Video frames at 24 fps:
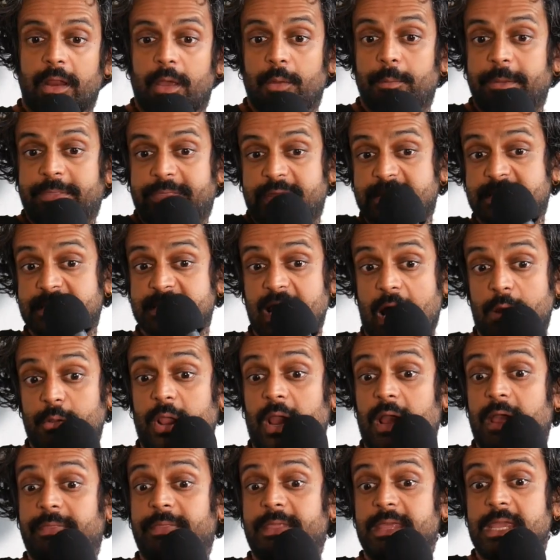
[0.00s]
know, but this is how
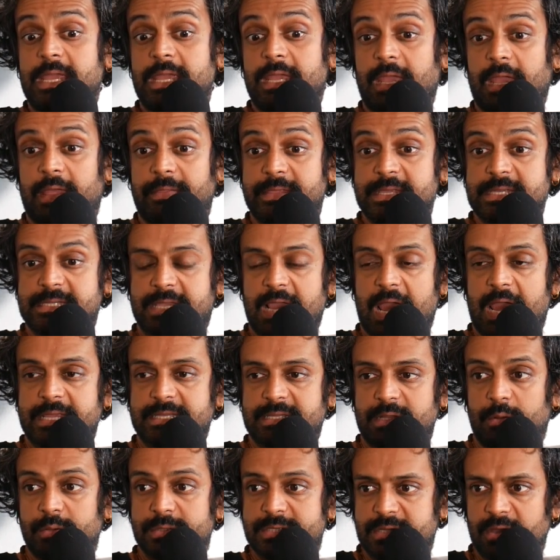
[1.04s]
Gandhi and these
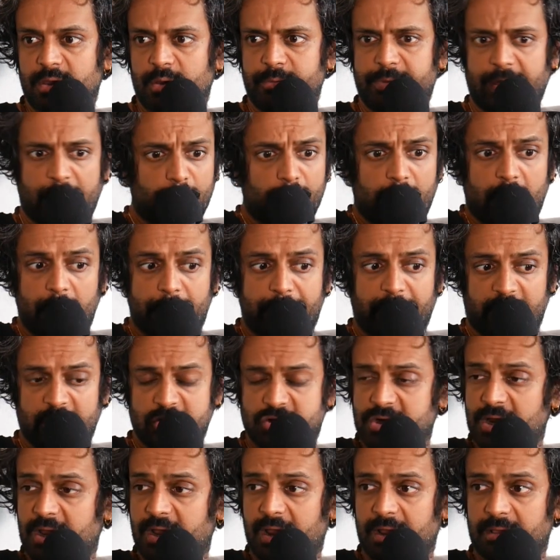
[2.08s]
guys also, they were all
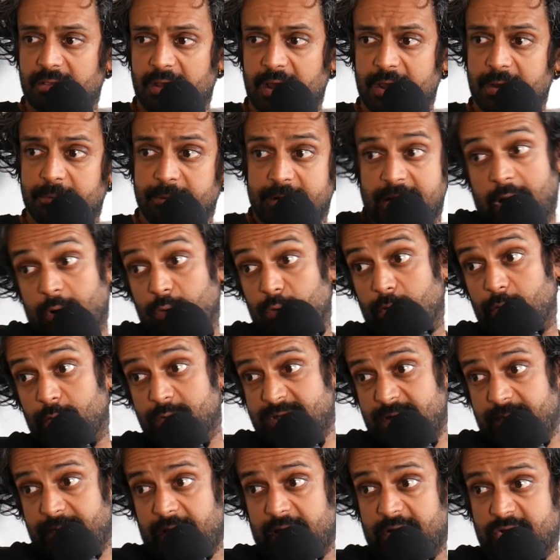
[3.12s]
British. Like Nehru
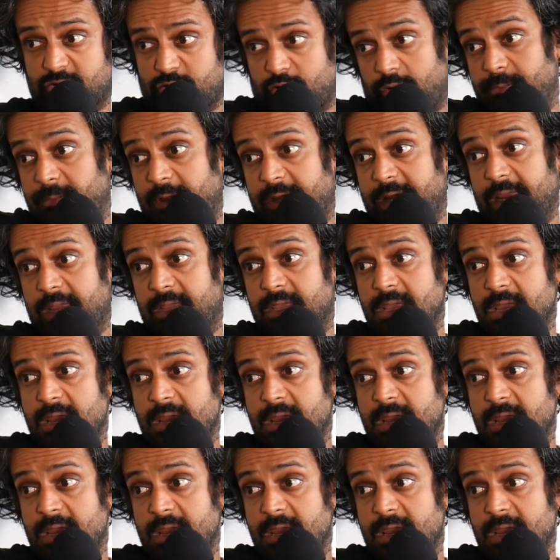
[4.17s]
is extremely